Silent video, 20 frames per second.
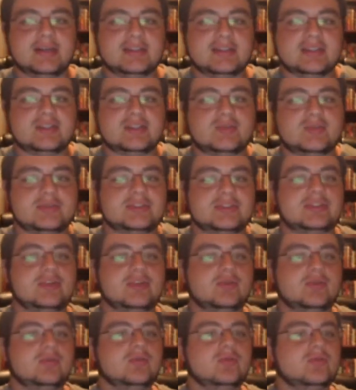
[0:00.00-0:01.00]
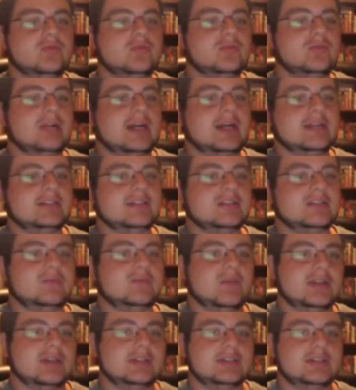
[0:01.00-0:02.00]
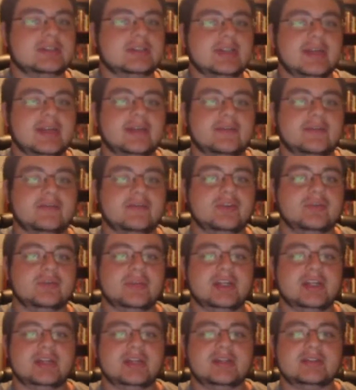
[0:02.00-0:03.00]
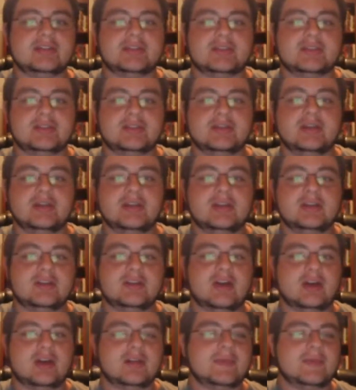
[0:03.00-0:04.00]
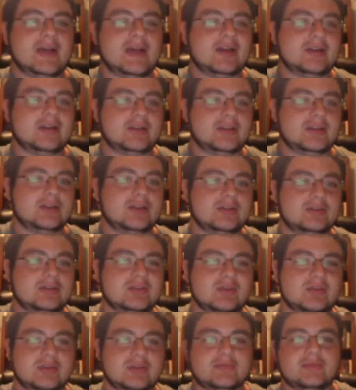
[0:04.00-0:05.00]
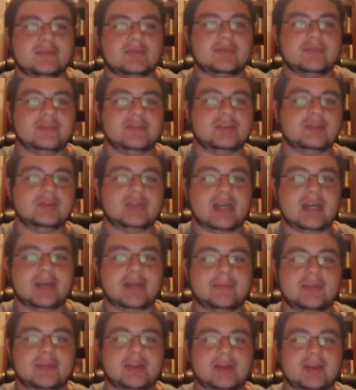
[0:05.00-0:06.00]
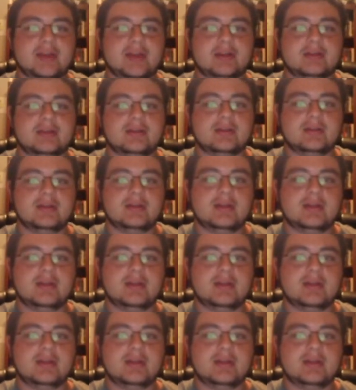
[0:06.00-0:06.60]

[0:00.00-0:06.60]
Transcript: Since it was so cool, I just wanted to take a few minutes and talk about it, sort of a review type thing,